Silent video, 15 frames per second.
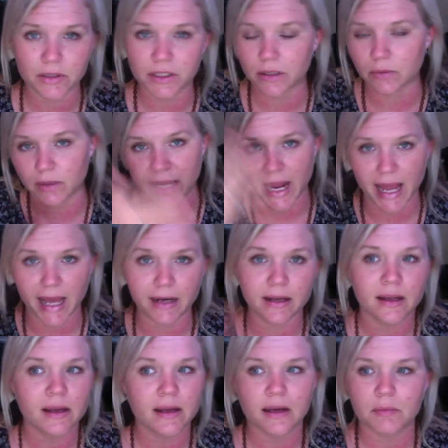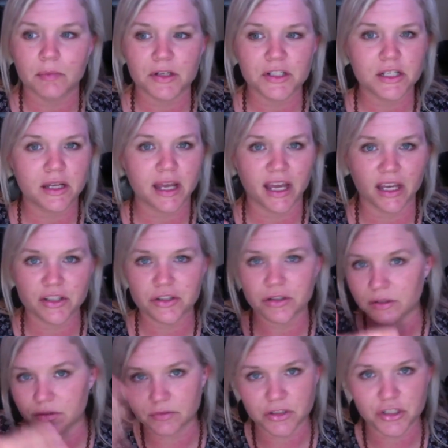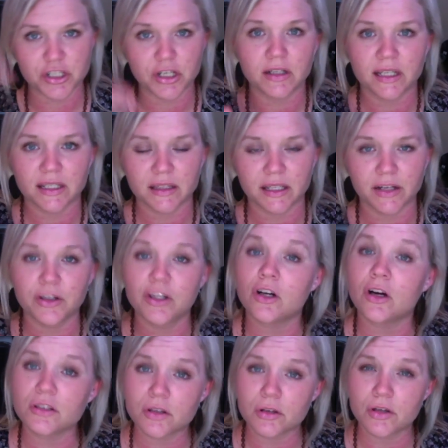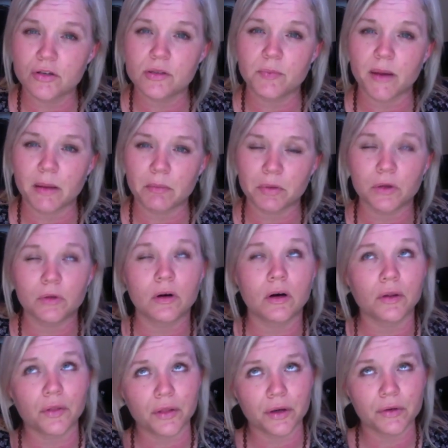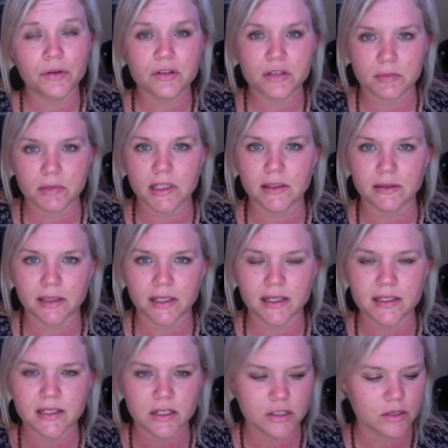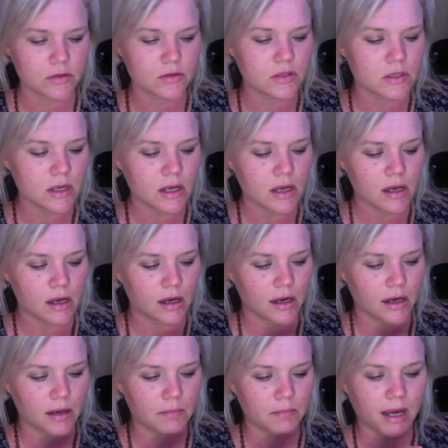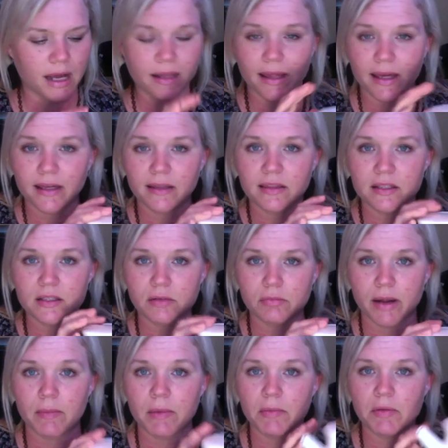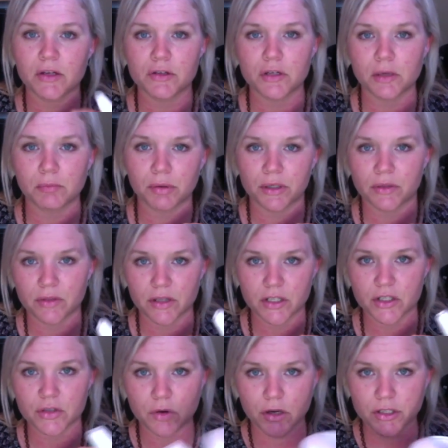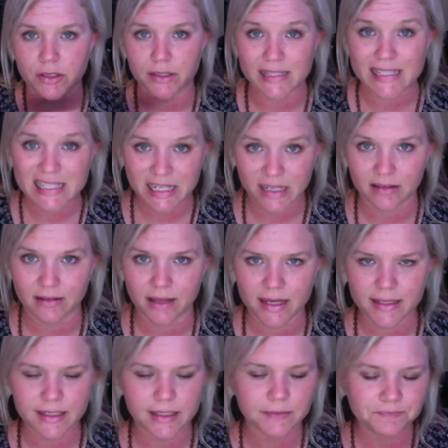You don't want to add a bunch of extra junk in there. You can also use bamboo, although there's some cleanliness issues. I like the ceramic because you can put it in the dishwasher and sterilize it.